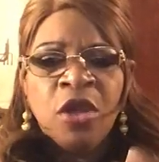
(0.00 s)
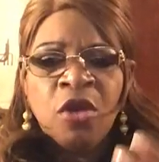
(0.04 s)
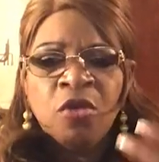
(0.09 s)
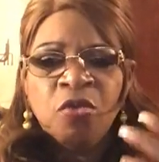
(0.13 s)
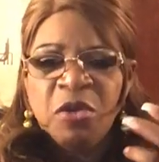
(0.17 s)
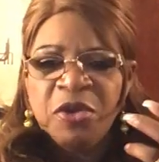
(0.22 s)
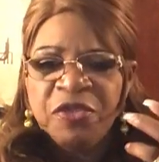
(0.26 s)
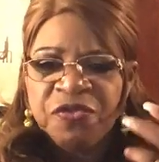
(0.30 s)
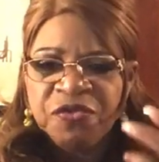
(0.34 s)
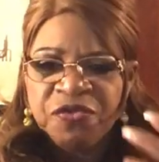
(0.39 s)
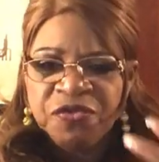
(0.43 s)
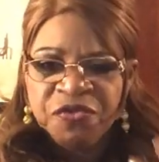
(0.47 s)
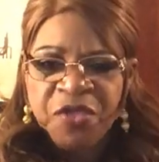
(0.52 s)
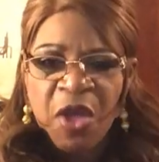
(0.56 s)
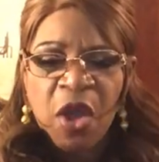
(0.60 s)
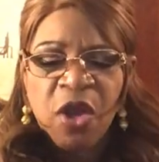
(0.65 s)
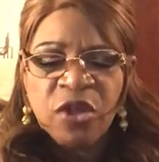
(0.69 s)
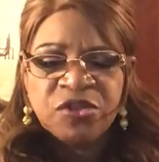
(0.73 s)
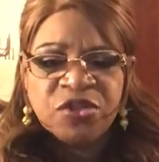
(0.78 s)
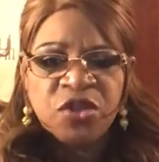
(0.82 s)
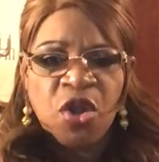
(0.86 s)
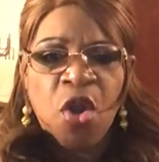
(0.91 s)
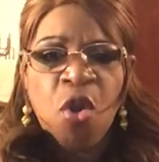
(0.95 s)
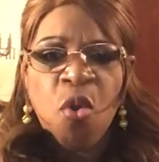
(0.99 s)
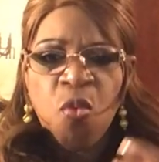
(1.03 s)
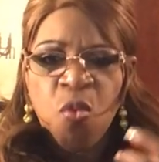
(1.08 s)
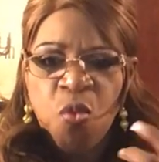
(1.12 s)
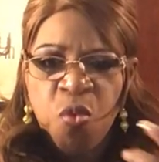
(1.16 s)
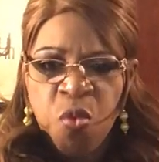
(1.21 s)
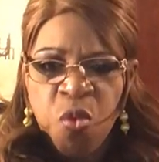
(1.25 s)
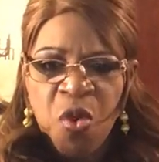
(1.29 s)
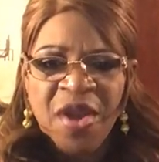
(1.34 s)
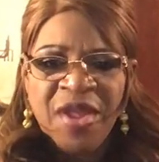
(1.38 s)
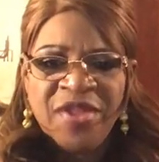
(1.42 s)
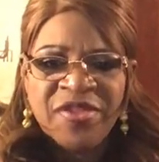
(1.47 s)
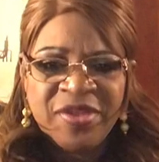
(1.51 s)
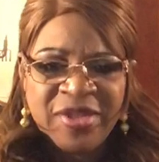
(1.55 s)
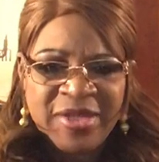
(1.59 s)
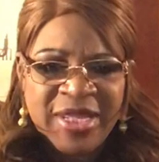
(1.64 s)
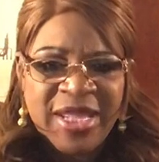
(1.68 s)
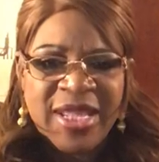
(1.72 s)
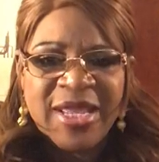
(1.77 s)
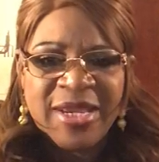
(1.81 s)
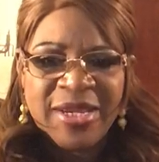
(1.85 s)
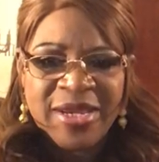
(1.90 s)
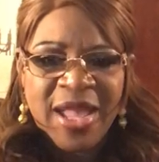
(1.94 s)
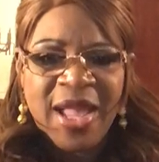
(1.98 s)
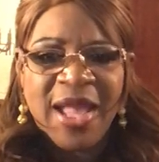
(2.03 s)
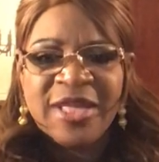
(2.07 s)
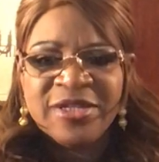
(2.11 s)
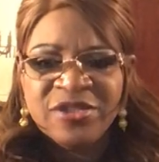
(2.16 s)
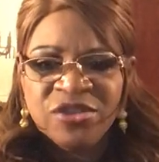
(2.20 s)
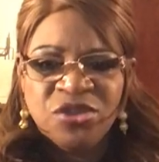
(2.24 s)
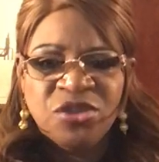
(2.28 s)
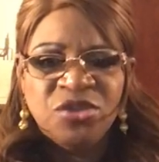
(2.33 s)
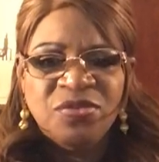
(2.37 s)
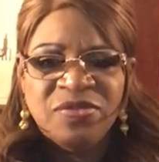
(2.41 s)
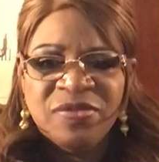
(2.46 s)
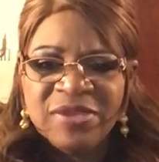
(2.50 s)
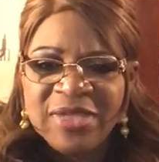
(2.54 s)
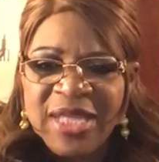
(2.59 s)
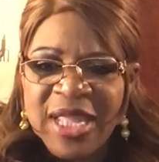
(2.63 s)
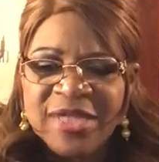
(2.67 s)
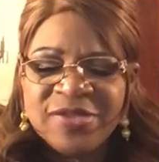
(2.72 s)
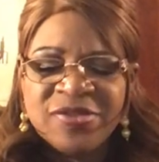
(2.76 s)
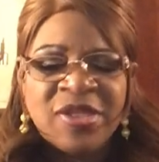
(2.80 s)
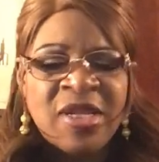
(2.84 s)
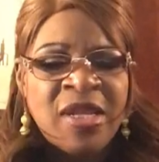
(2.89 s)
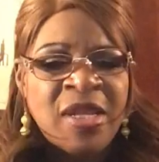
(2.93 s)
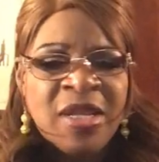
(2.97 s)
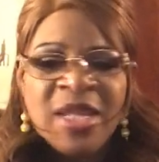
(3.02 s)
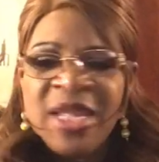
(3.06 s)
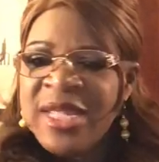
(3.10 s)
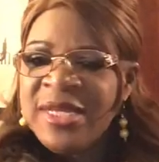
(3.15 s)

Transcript: with thoughts on what can I do next.